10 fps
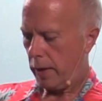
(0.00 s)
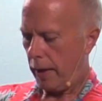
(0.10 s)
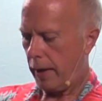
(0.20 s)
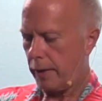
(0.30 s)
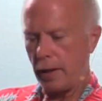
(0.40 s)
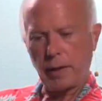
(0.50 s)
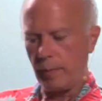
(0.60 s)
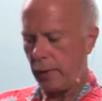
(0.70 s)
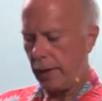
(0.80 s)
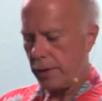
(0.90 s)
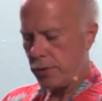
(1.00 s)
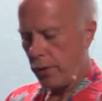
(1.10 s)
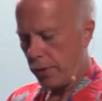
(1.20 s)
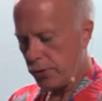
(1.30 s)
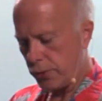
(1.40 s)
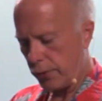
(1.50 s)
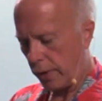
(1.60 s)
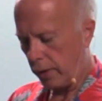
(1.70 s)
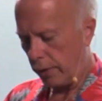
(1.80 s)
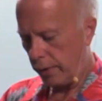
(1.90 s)
And complete instructions are
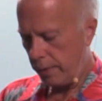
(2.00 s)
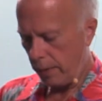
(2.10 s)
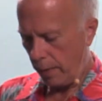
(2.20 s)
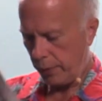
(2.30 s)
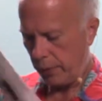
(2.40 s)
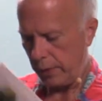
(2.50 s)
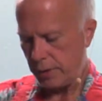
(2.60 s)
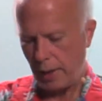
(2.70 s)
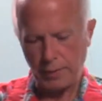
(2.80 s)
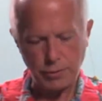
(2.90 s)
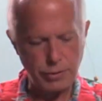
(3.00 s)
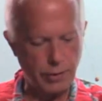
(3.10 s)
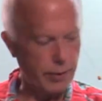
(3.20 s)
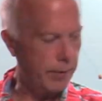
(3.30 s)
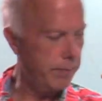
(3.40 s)
included. I'll pull this out and show you.